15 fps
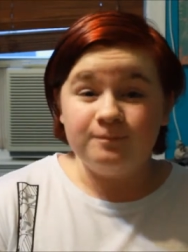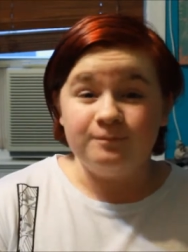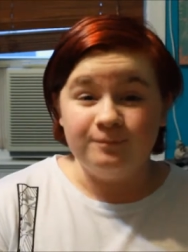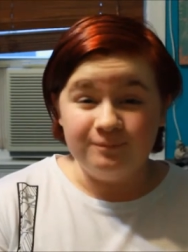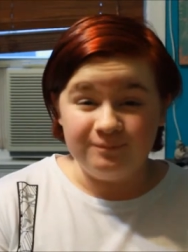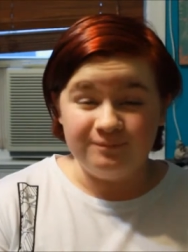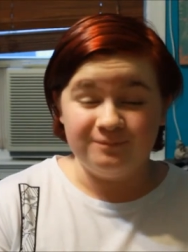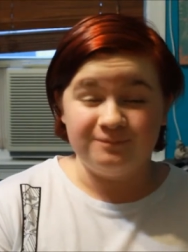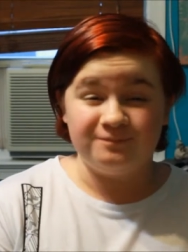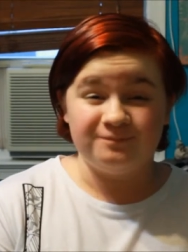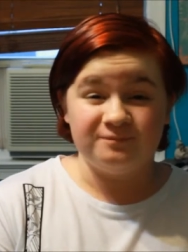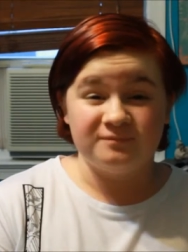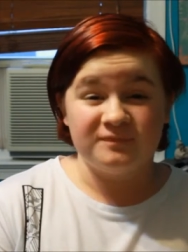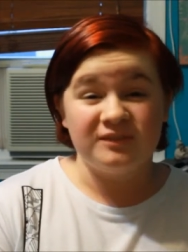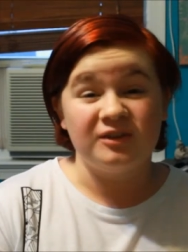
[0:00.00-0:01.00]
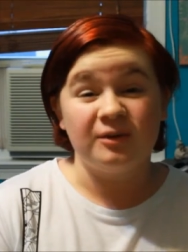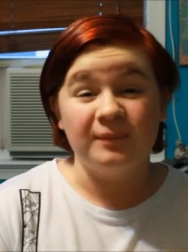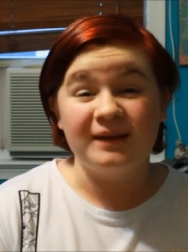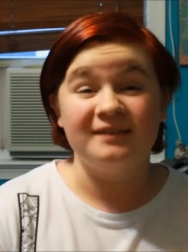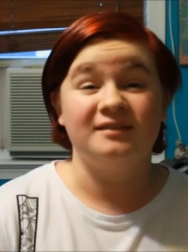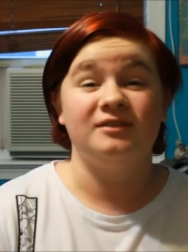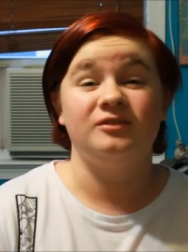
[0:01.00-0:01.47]
It's an
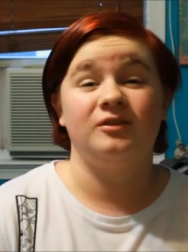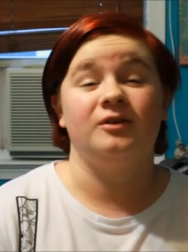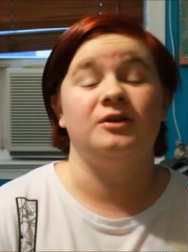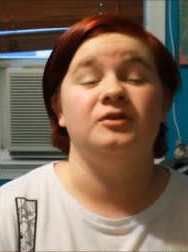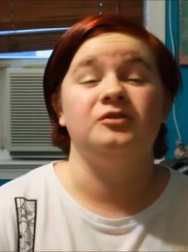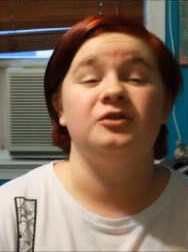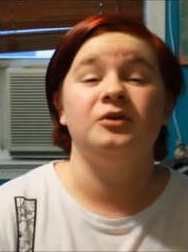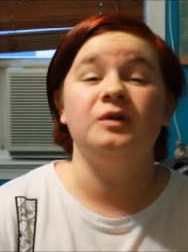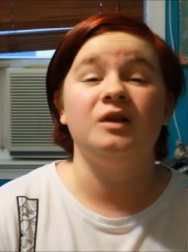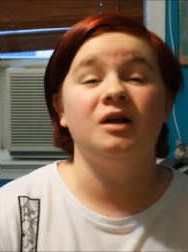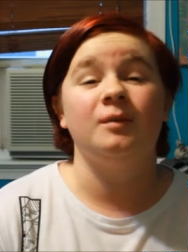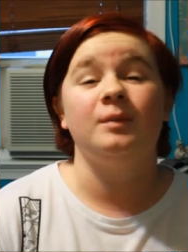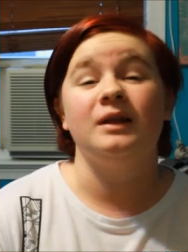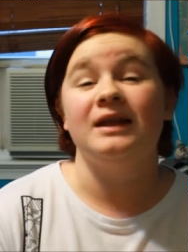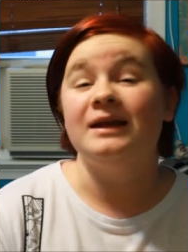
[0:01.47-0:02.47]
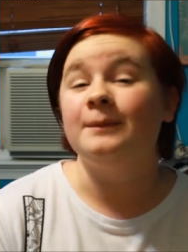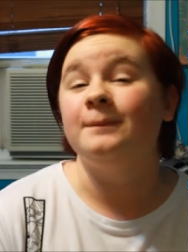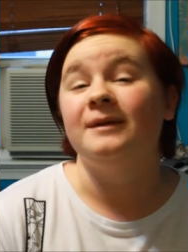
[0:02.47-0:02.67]
amazing song. You should go look up Elaine